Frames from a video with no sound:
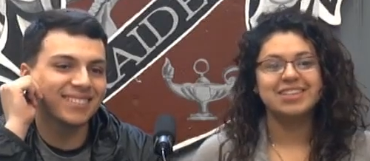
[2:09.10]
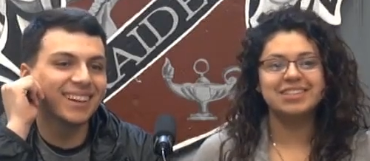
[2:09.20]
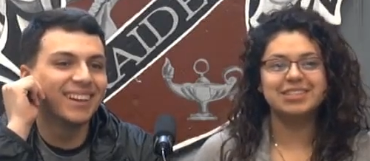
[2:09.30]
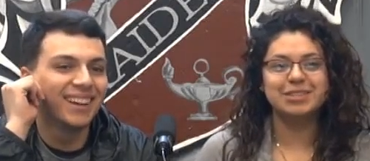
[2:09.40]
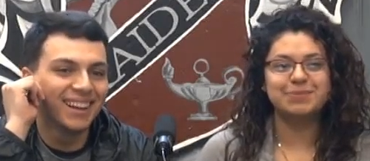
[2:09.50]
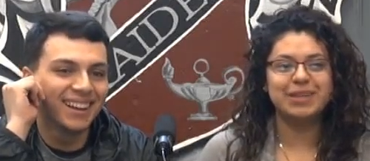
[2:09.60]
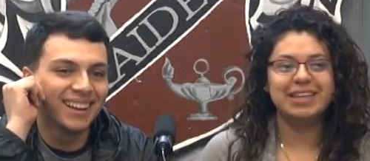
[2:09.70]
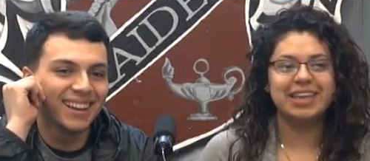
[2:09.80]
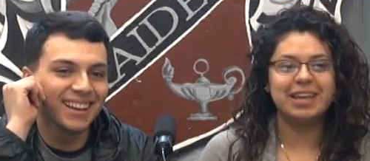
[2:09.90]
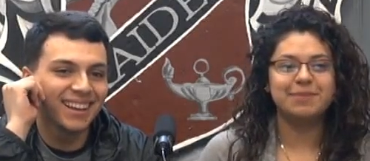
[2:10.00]
Speaker 1: This is a
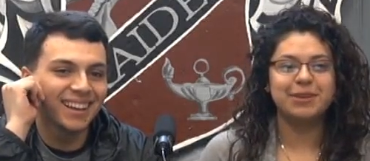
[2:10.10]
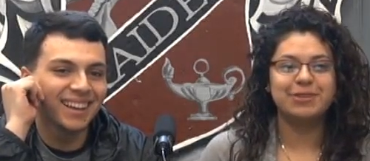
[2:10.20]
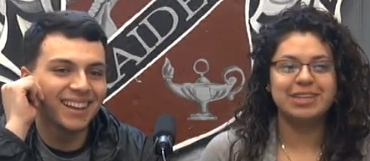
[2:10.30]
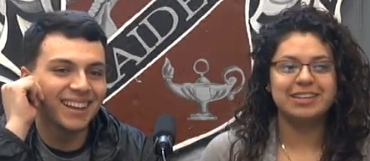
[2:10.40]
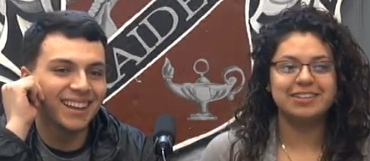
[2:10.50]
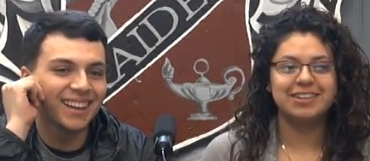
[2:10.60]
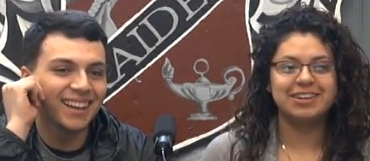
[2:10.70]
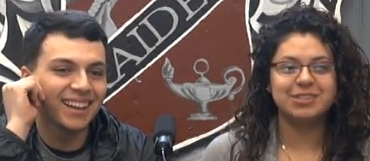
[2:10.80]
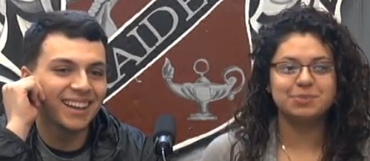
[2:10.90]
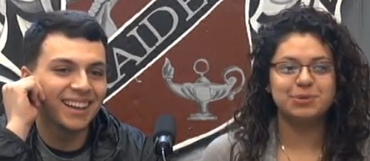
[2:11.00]
big game and we need a
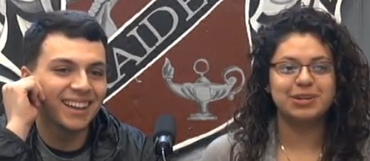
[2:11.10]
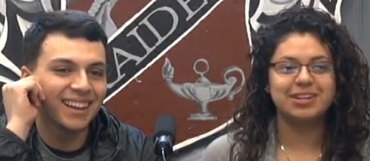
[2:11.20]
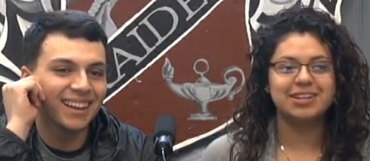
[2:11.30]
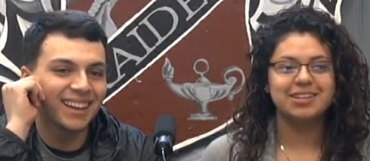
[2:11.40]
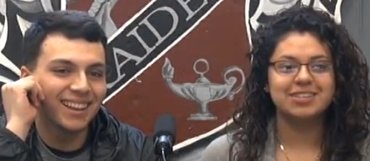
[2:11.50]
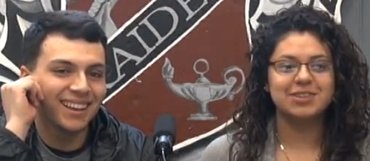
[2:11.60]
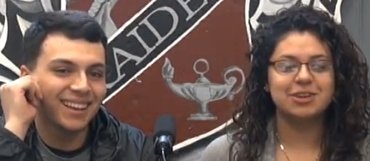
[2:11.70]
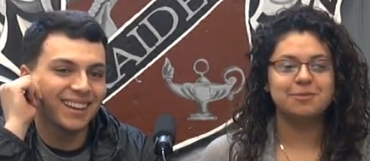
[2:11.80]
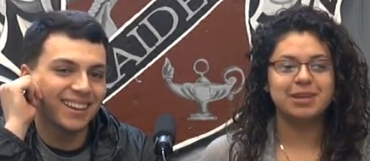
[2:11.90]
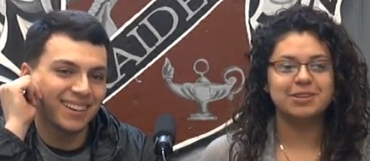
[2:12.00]
lot of support, so
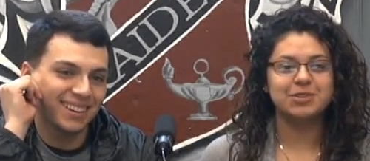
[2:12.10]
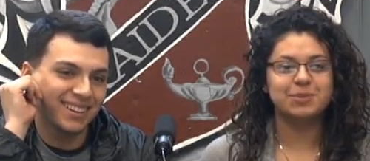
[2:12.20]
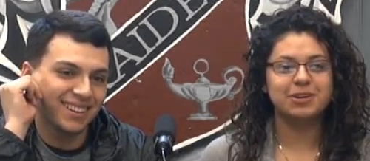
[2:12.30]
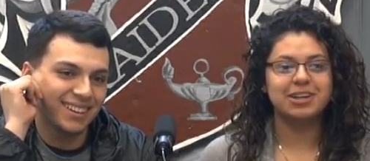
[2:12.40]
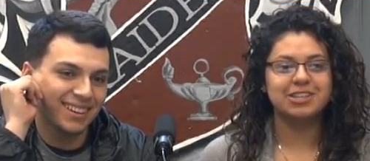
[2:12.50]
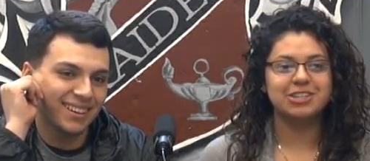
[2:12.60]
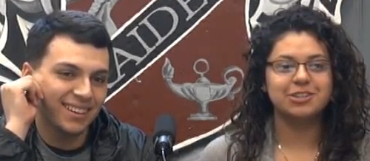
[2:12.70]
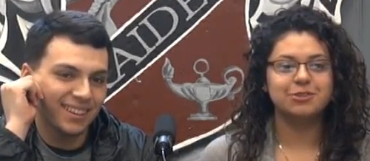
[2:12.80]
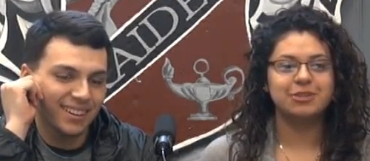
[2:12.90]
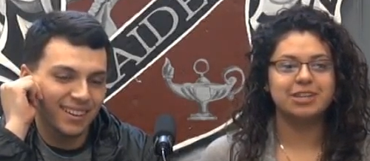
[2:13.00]
come out tomorrow and
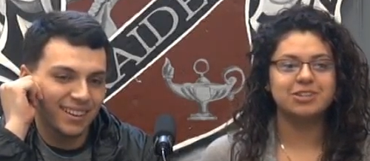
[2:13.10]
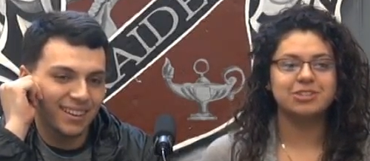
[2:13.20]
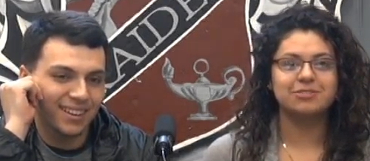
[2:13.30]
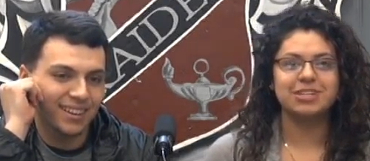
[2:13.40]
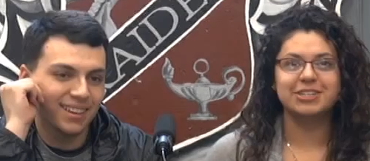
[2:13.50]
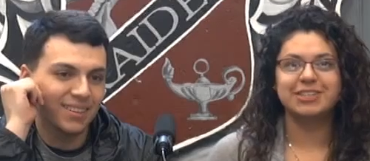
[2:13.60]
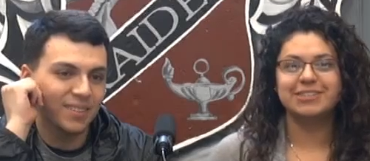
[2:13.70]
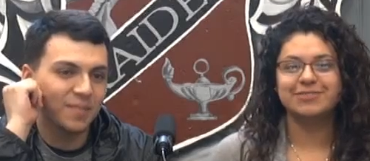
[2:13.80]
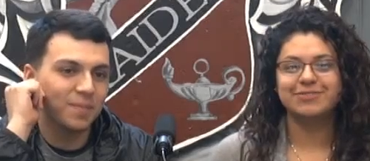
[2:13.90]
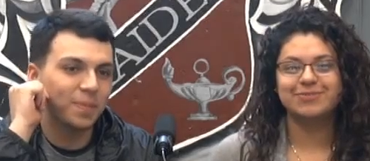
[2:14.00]
cheer the Raiders to
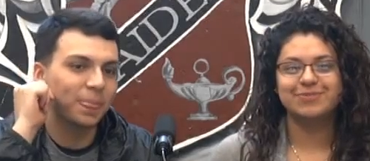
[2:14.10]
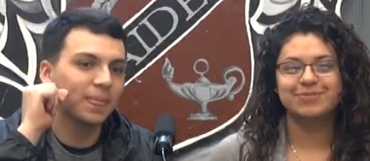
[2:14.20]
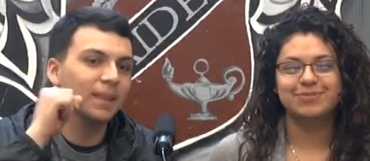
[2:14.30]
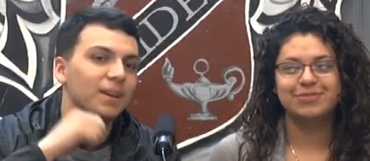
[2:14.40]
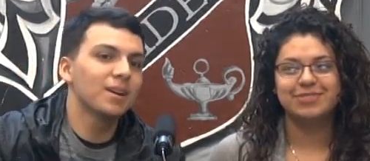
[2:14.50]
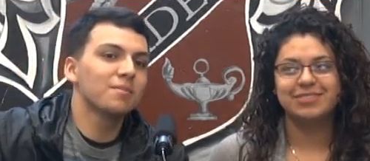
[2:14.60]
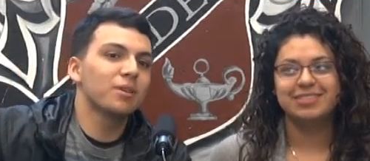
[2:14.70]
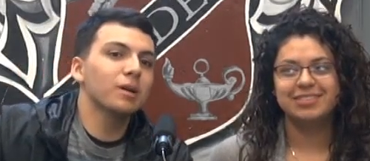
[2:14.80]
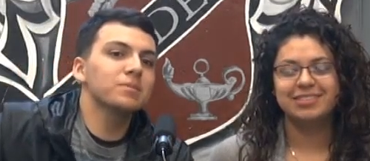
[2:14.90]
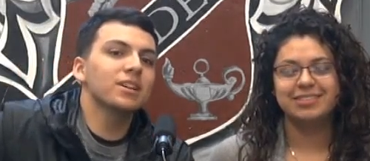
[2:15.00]
victory.
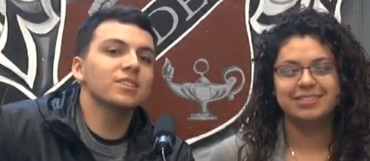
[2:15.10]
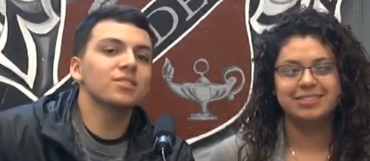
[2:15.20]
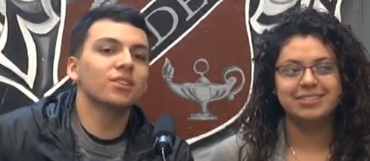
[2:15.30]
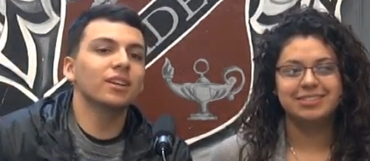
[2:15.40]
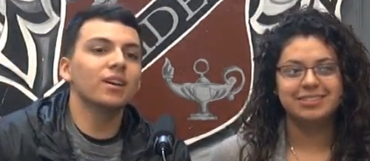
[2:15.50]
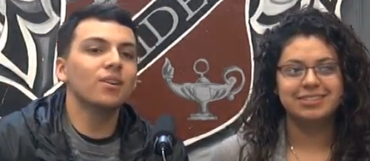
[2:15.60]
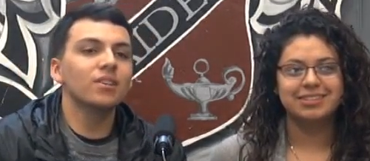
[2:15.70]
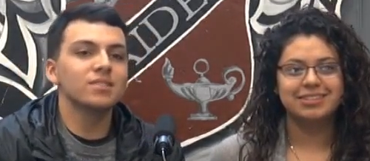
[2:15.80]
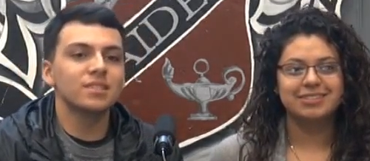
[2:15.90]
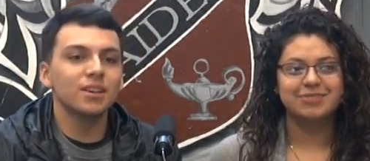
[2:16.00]
Speaker 2: Prom tickets are now
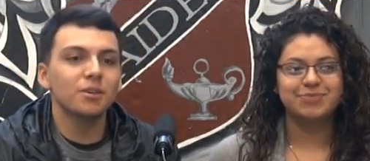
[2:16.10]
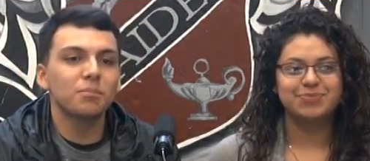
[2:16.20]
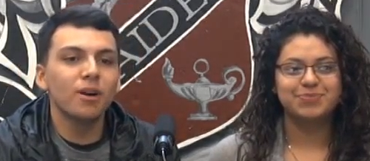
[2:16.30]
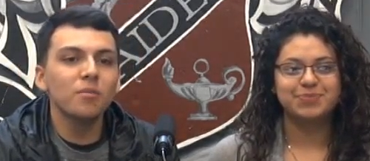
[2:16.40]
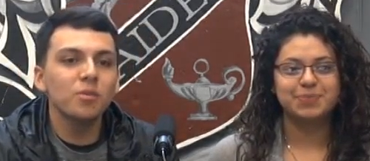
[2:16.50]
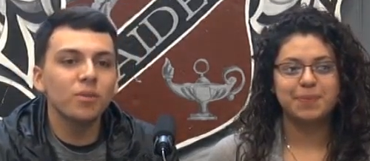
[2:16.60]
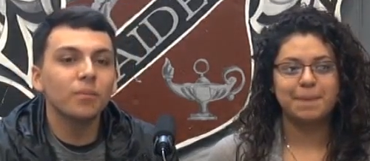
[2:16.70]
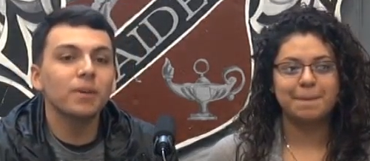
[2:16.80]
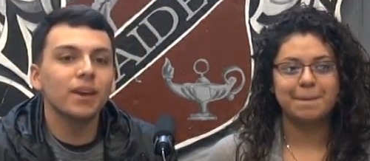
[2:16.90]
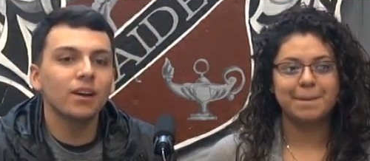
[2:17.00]
on sale. Prom will
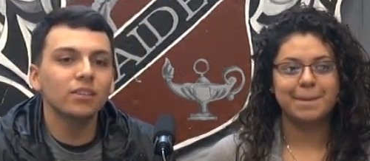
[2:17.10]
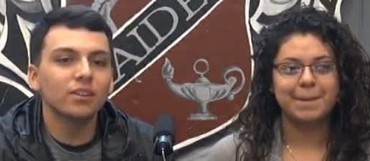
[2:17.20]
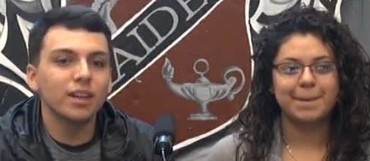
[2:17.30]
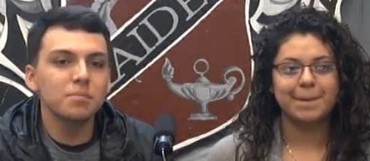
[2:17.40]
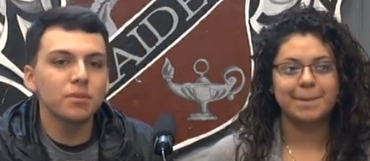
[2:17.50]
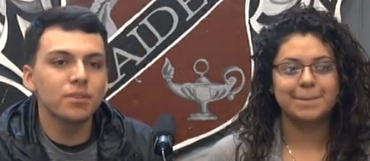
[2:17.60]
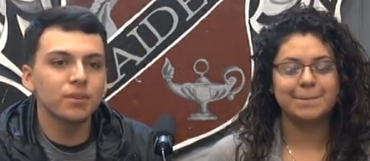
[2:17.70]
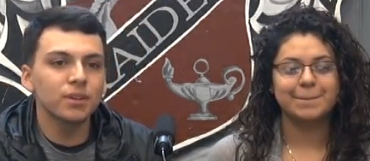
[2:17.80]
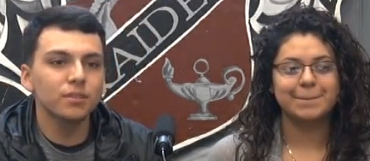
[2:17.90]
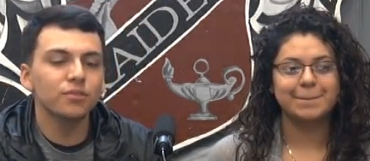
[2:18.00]
be held on April
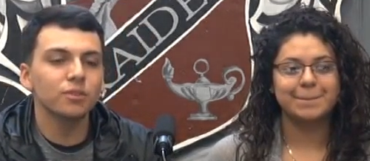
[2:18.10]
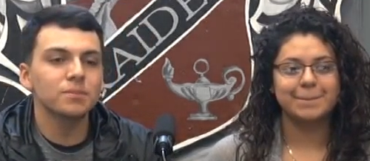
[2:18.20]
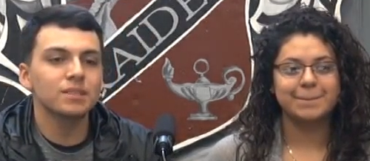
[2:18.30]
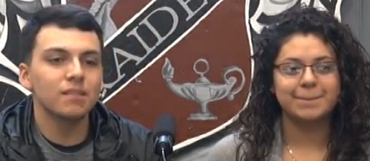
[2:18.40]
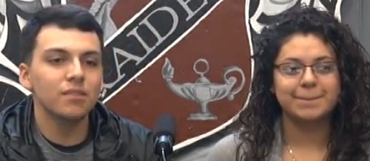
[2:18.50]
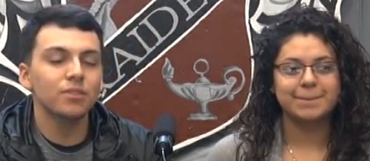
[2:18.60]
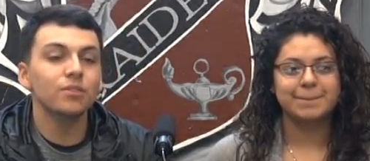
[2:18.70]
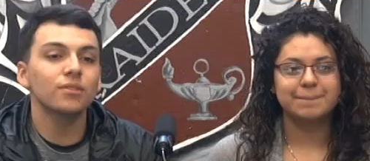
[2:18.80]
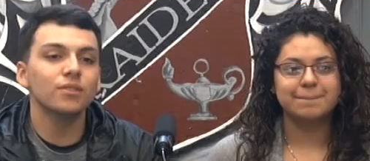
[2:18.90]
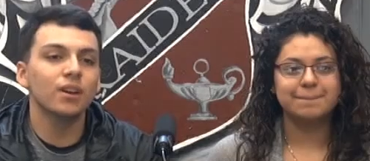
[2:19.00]
30th from 7
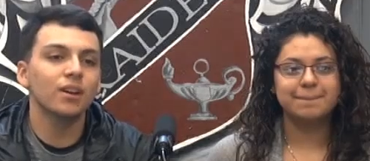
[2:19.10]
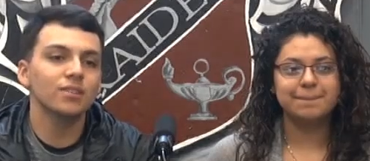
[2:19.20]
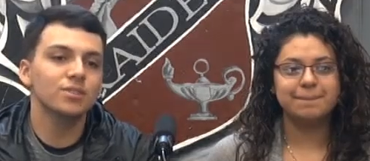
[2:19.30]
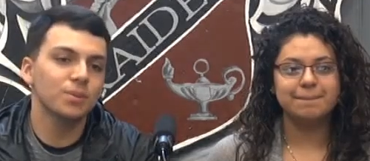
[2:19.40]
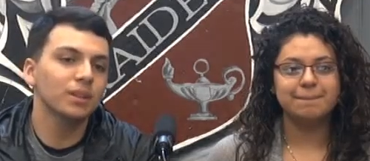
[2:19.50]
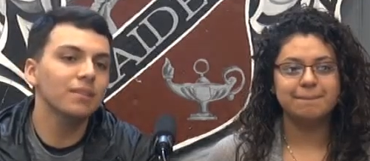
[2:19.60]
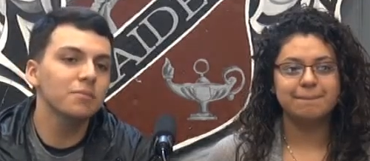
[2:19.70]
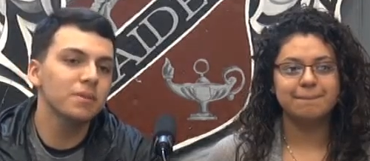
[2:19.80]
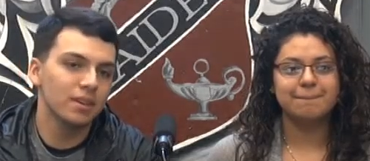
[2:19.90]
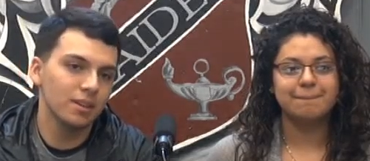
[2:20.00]
uh, to
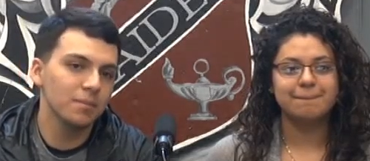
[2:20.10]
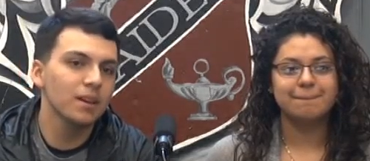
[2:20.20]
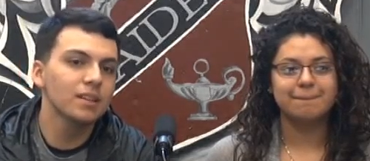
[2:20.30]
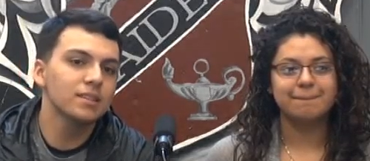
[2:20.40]
11 p.m.